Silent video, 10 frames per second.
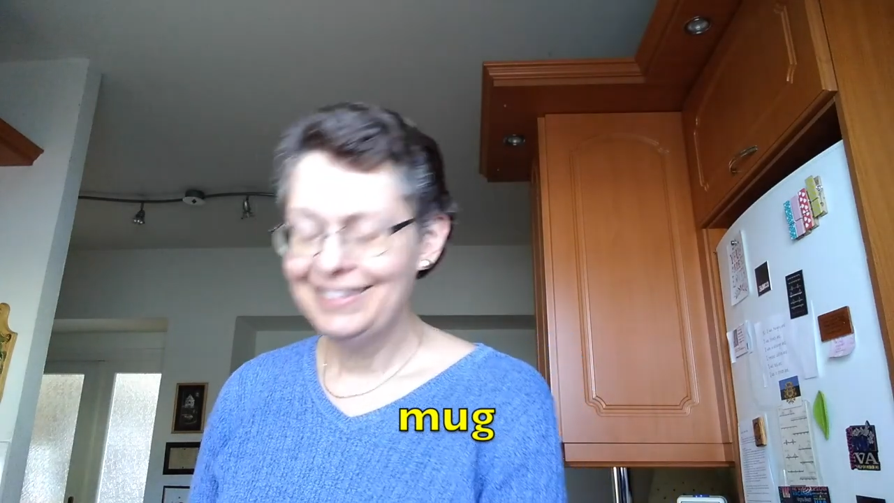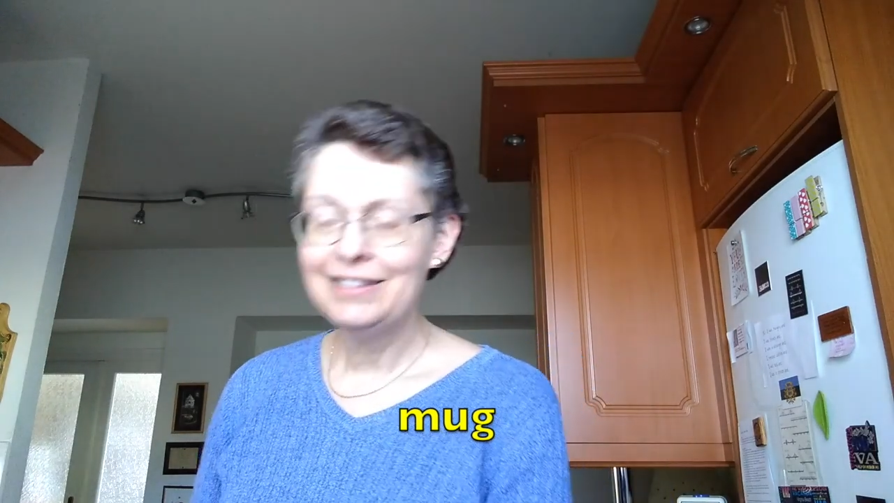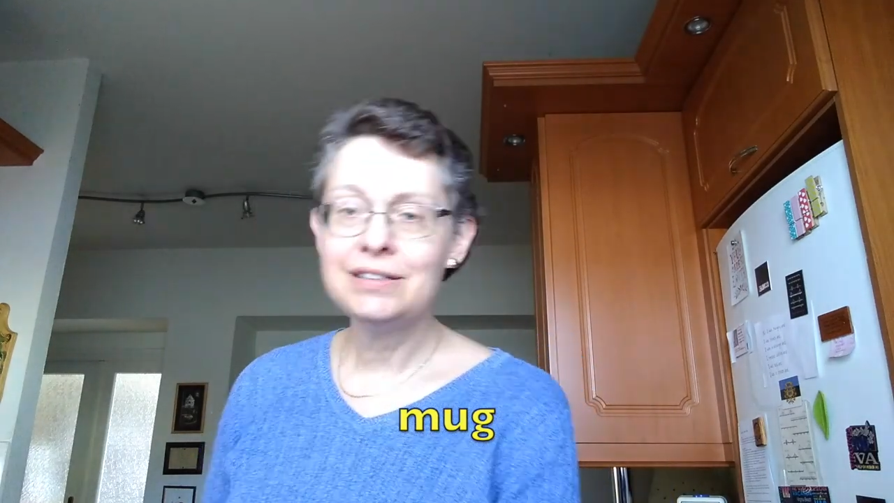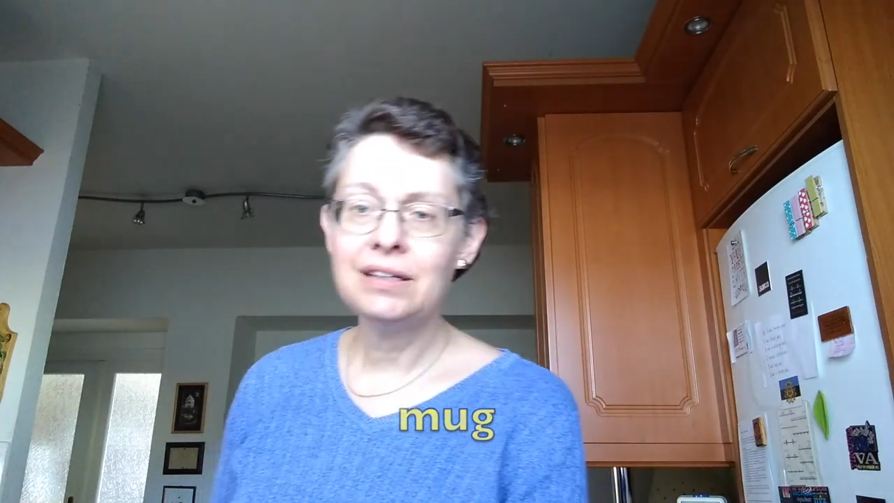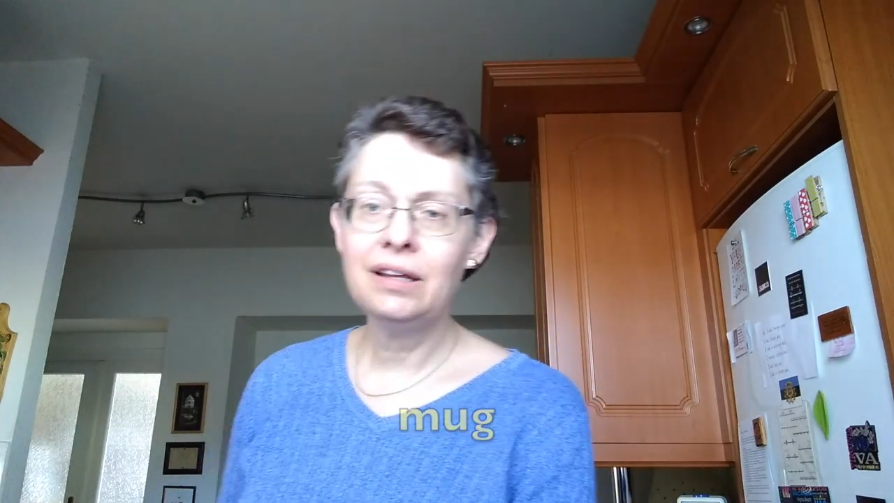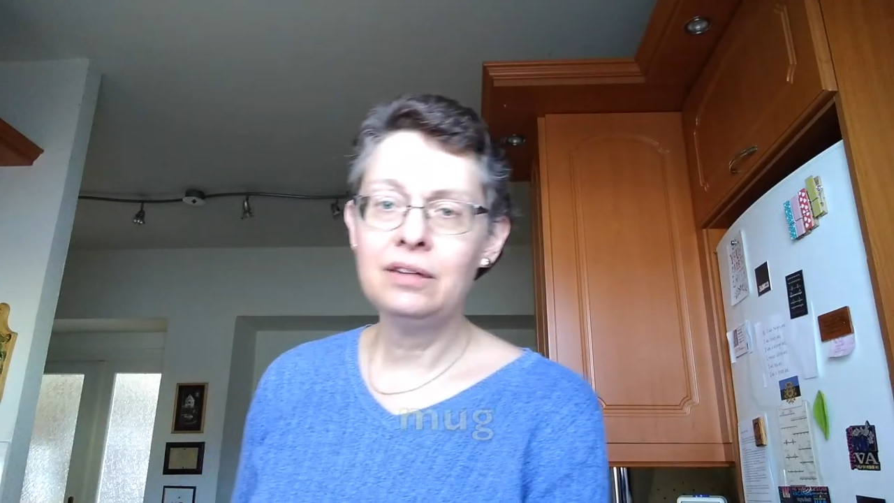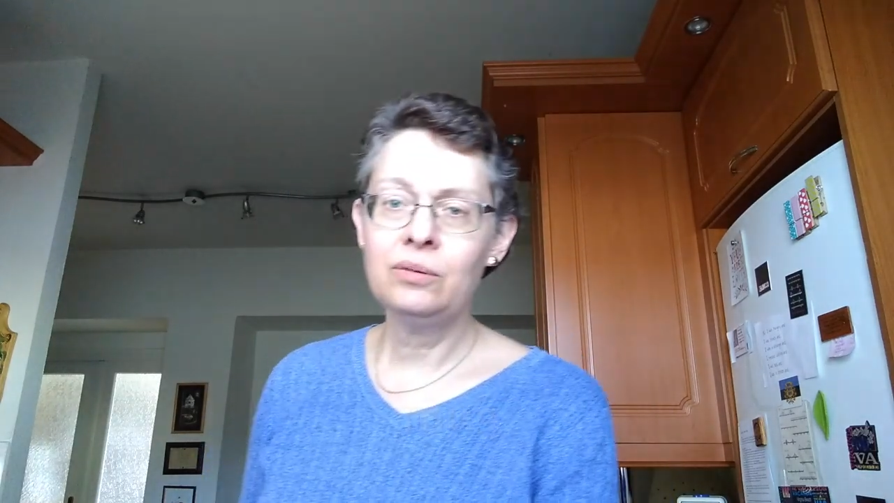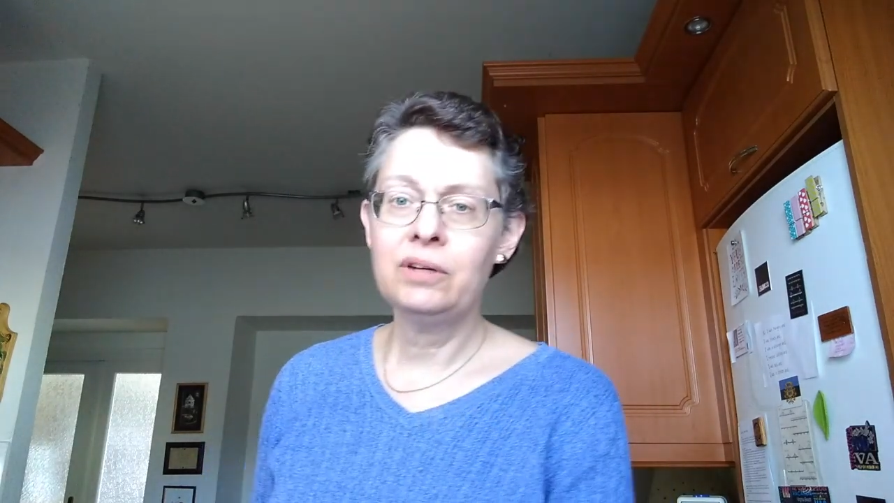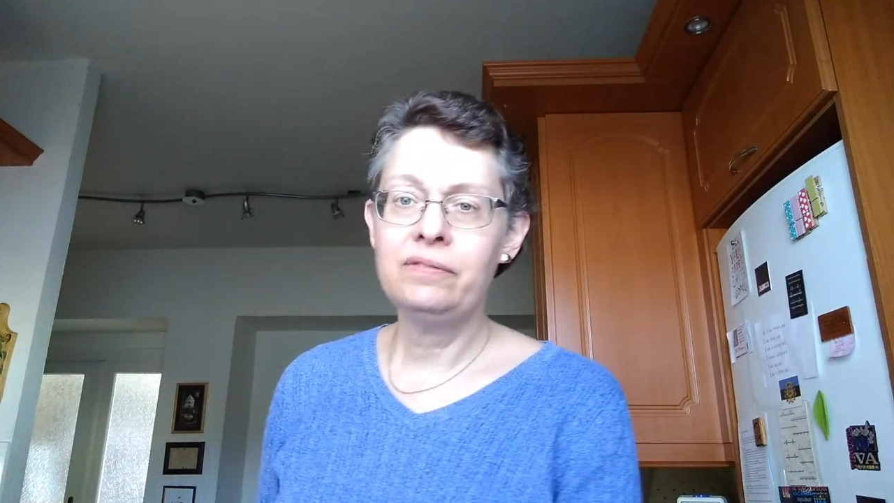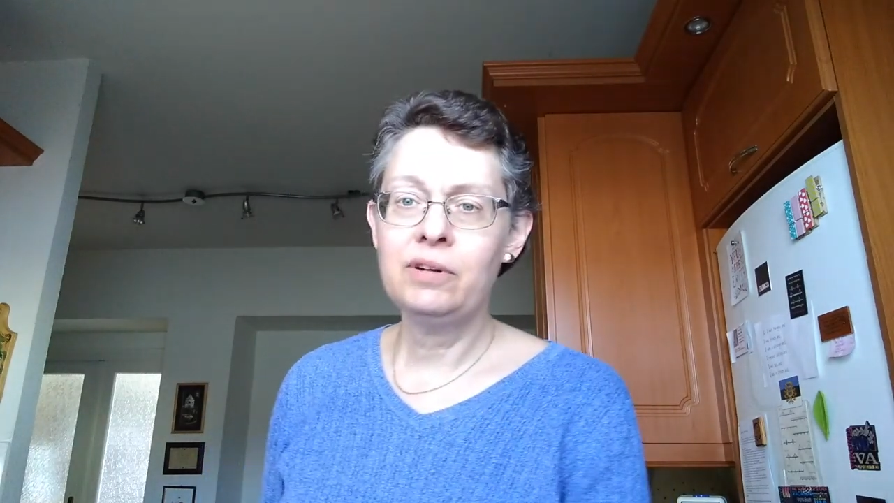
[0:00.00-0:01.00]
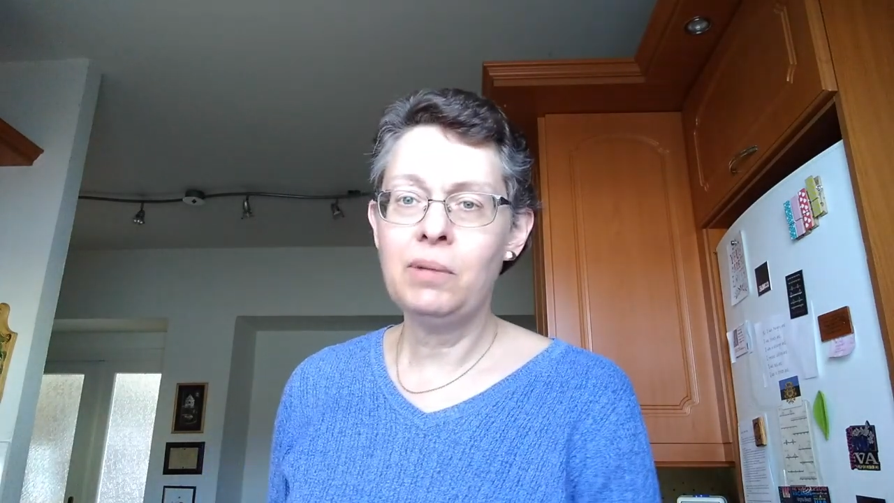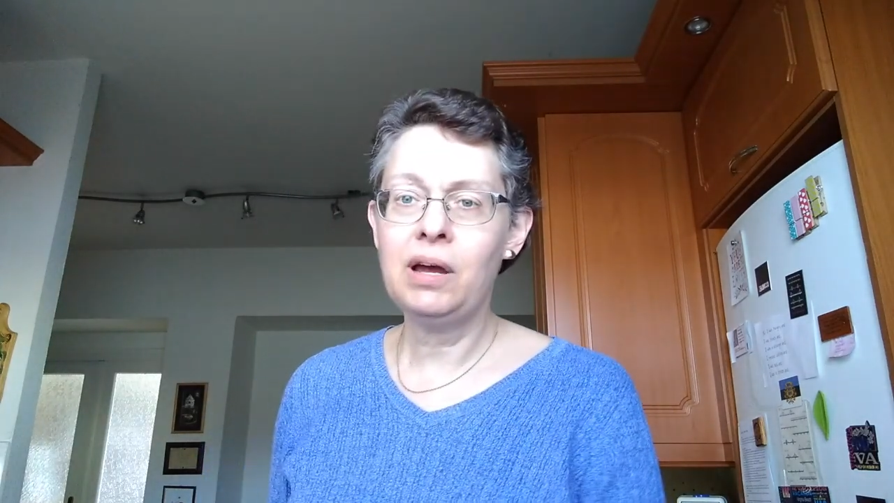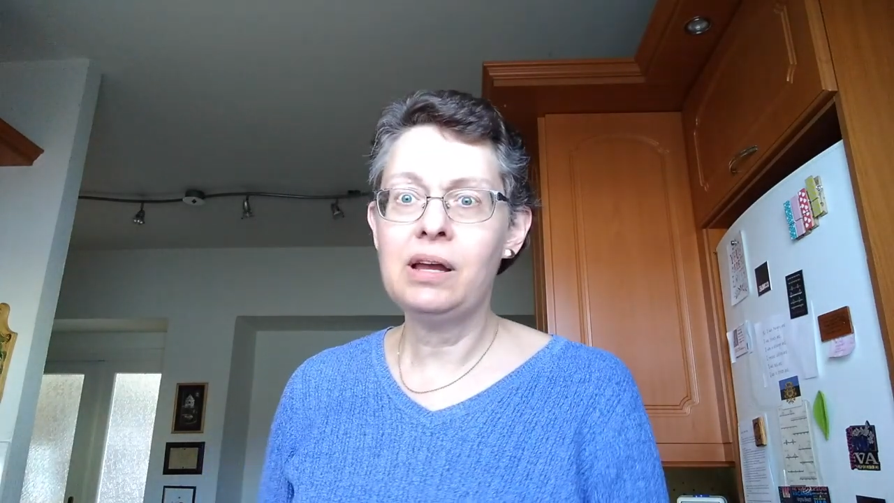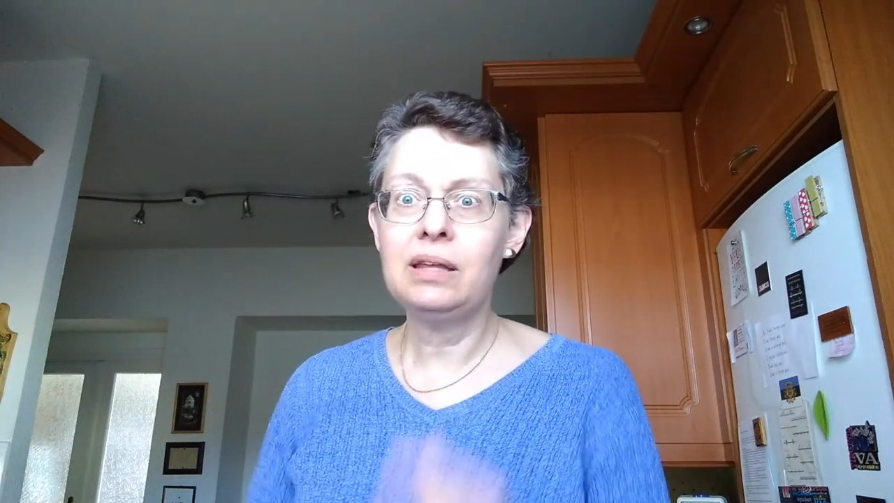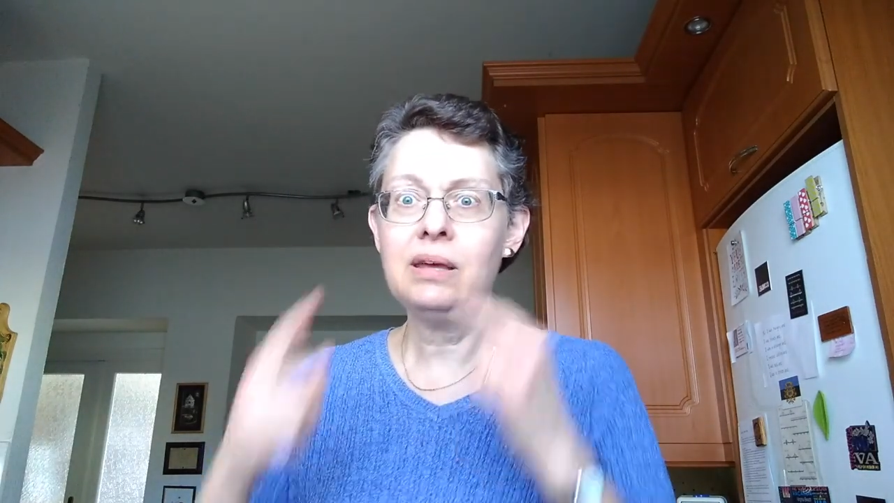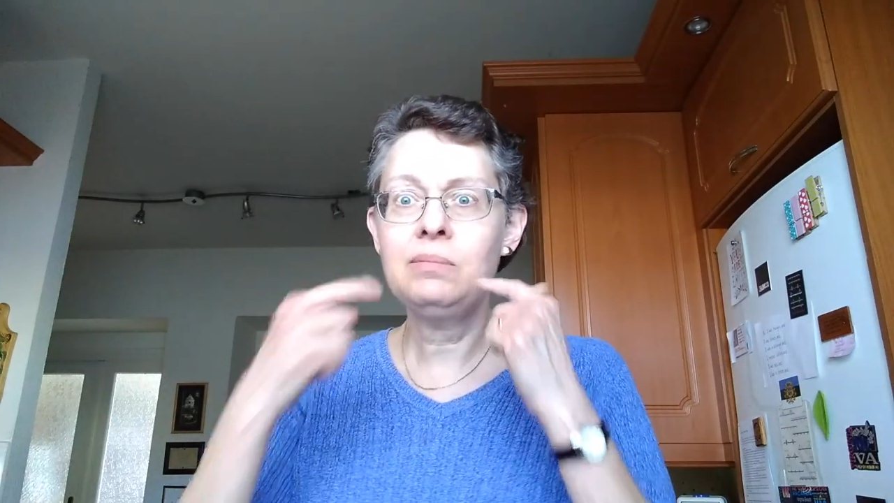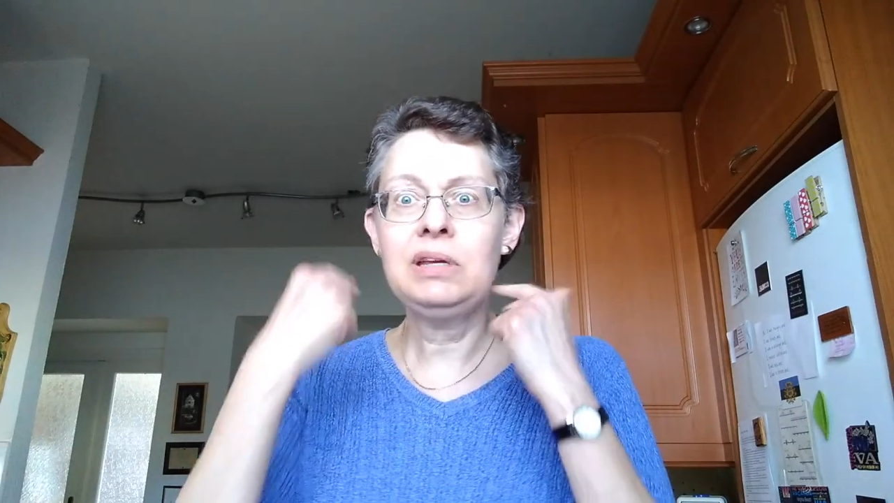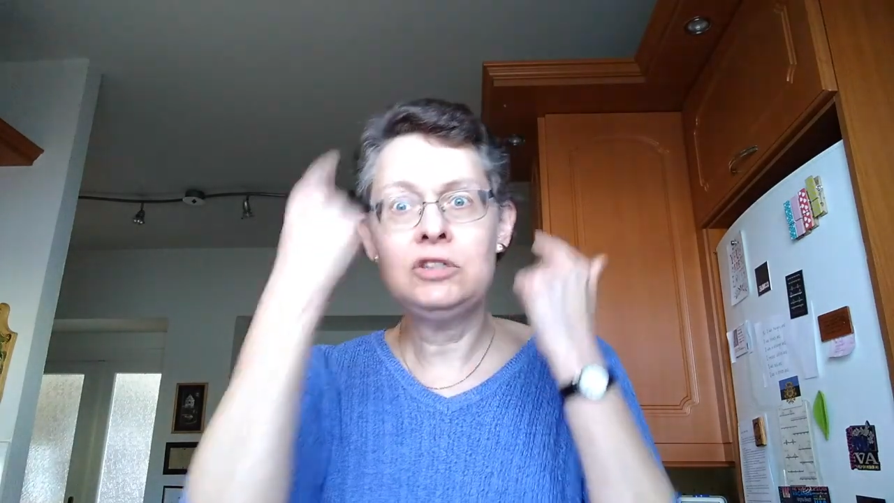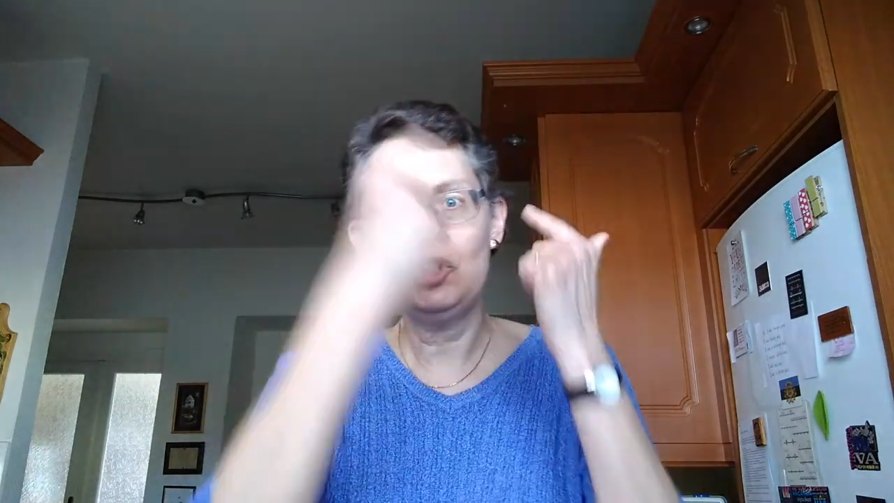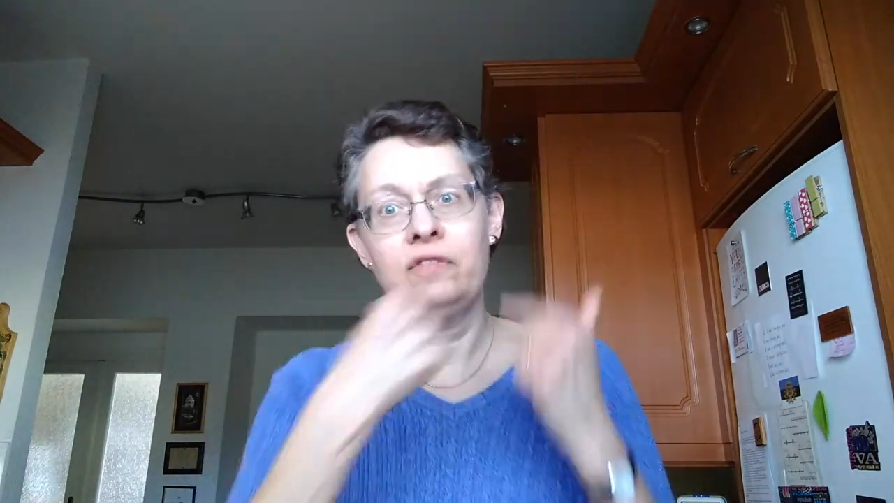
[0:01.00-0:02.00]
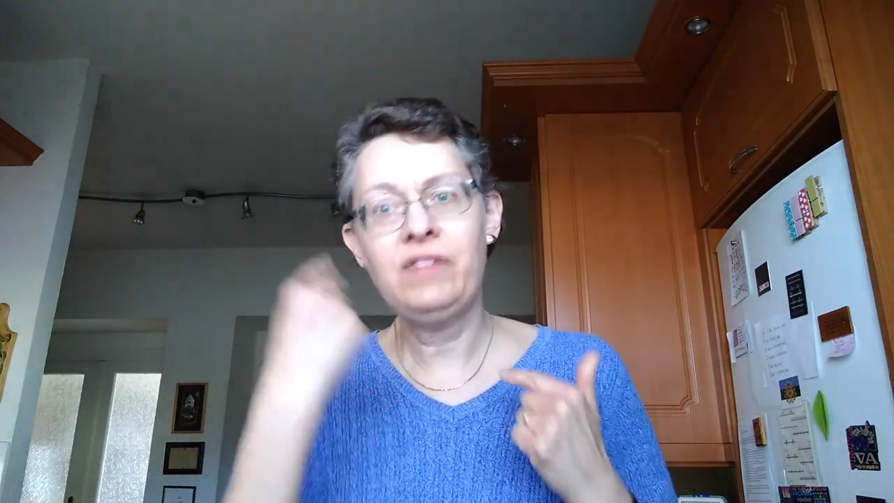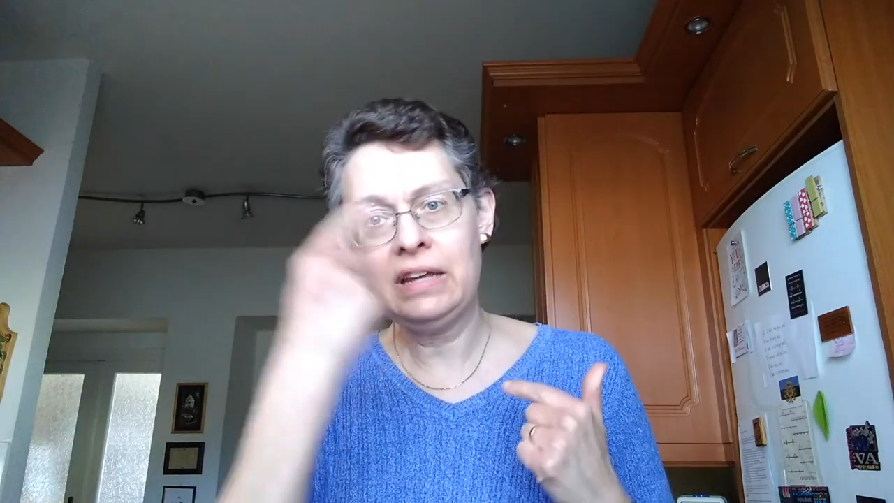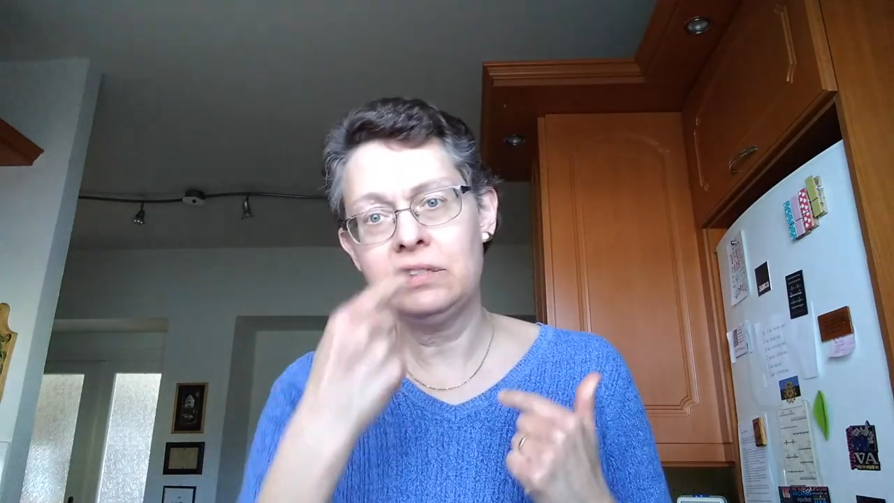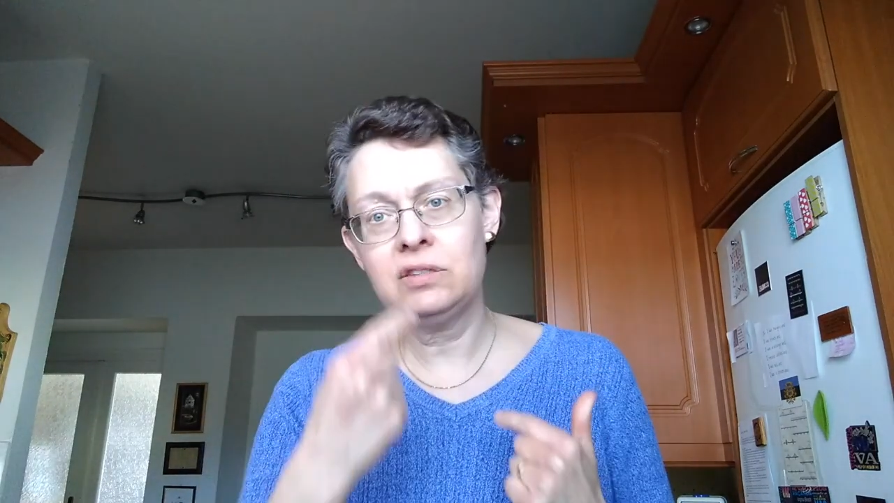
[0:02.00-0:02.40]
there's another word for mug, and that means your face.